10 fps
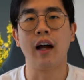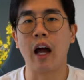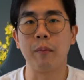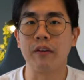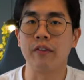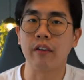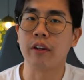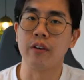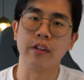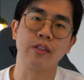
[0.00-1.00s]
I've been very
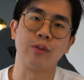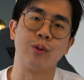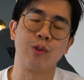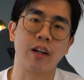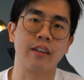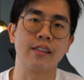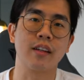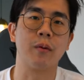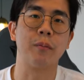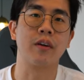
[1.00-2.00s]
curious to check this
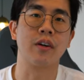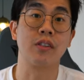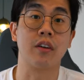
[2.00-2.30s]
out because